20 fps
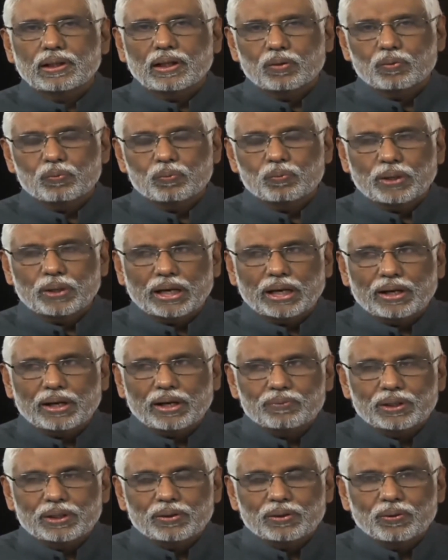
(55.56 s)
And where
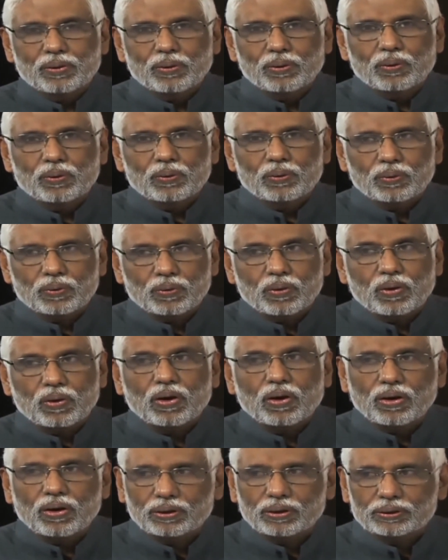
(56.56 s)
we go
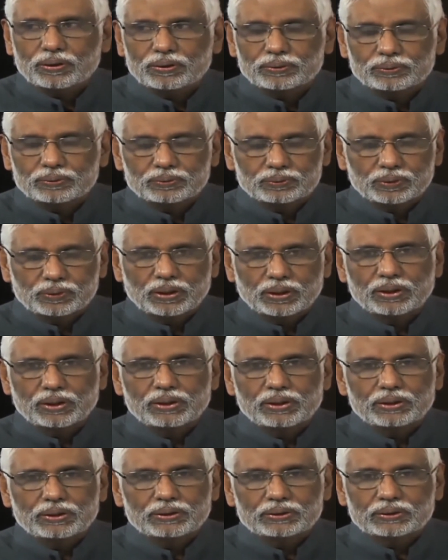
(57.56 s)
wrong, whether
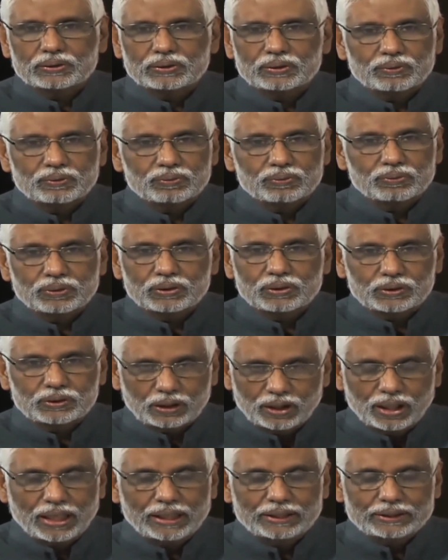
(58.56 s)
it is, if it is
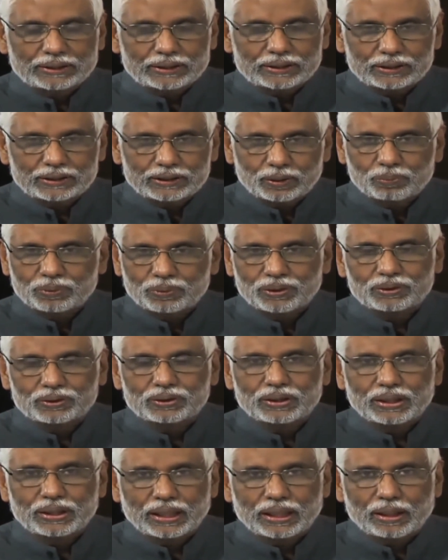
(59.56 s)
a relationship, it is
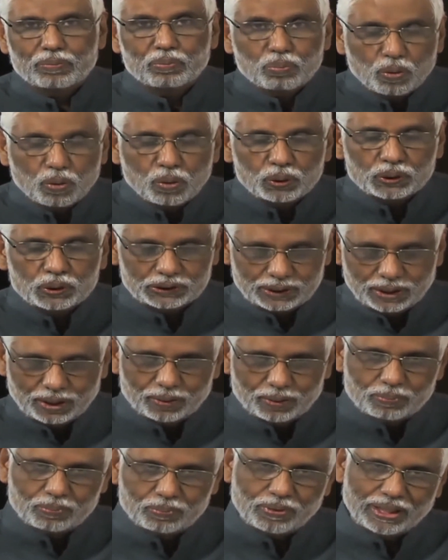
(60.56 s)
the
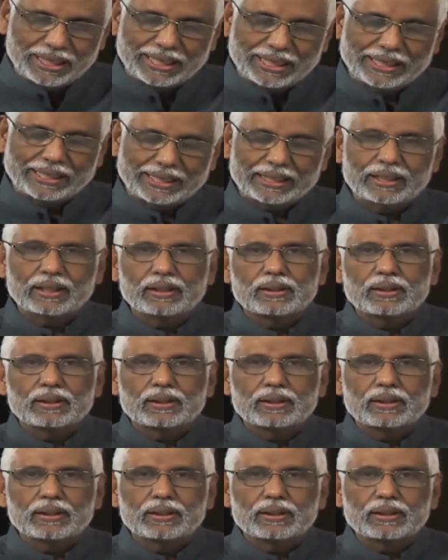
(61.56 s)
emotional brain.